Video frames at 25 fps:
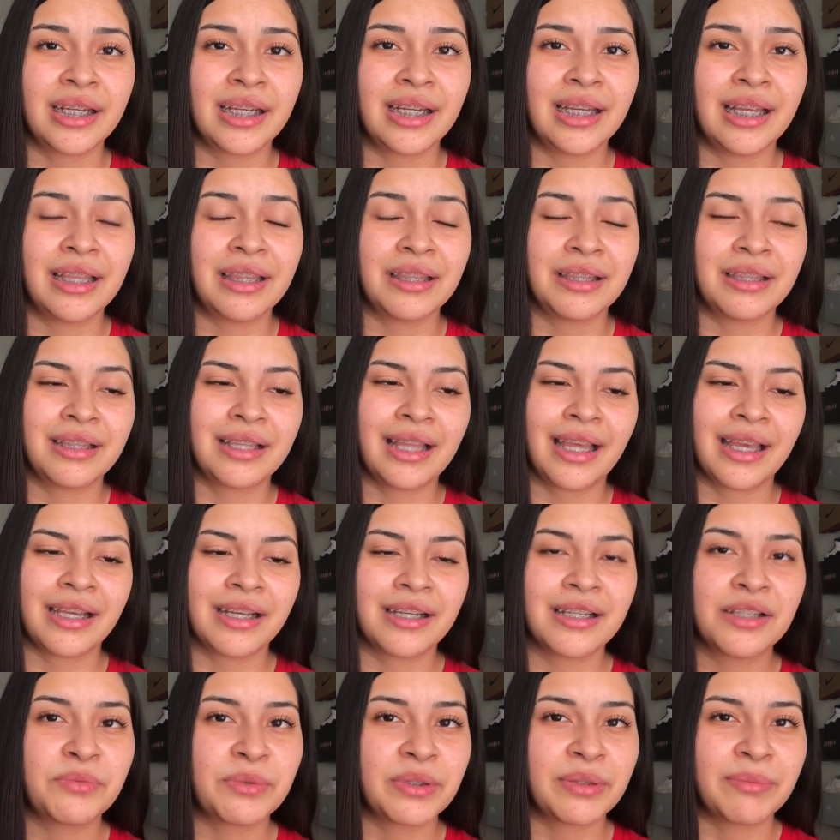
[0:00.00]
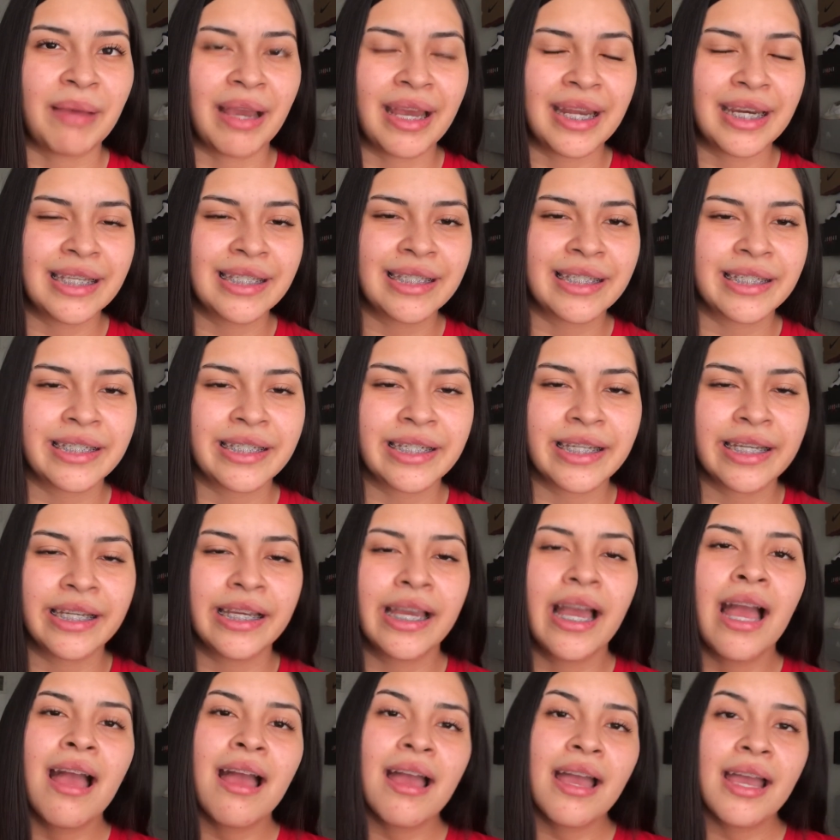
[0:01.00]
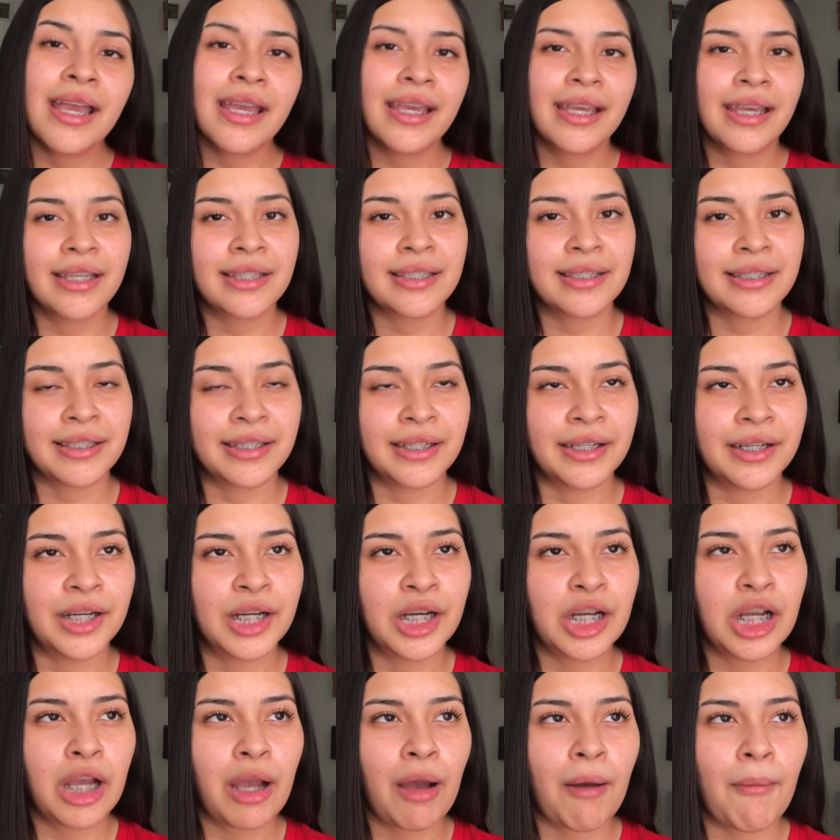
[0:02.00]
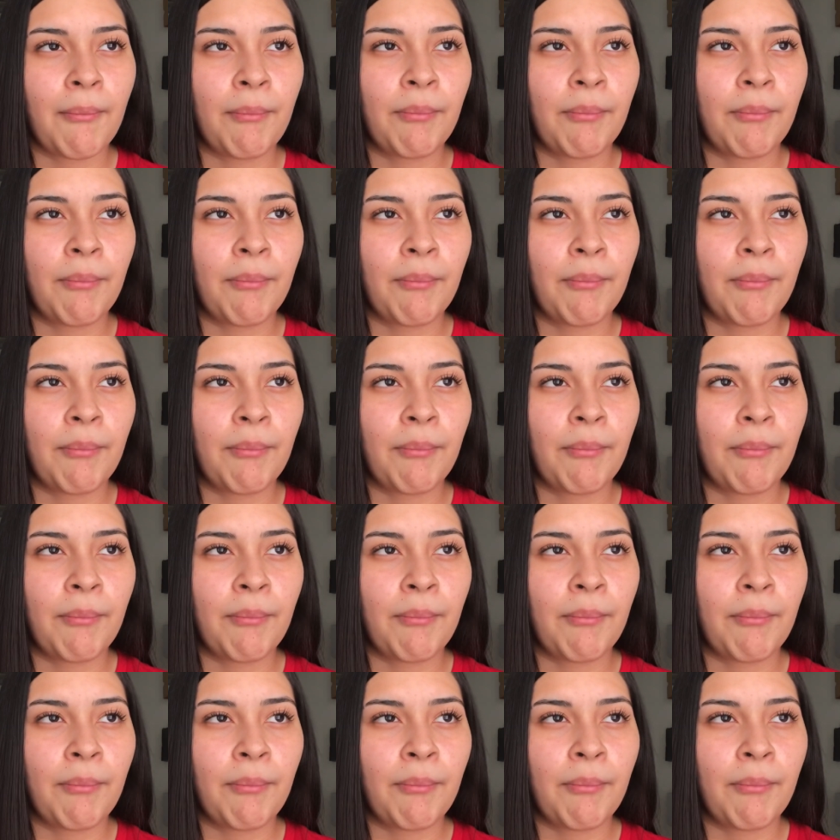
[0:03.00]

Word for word: and like, cause with mayonnaise and shit, it gets stuck.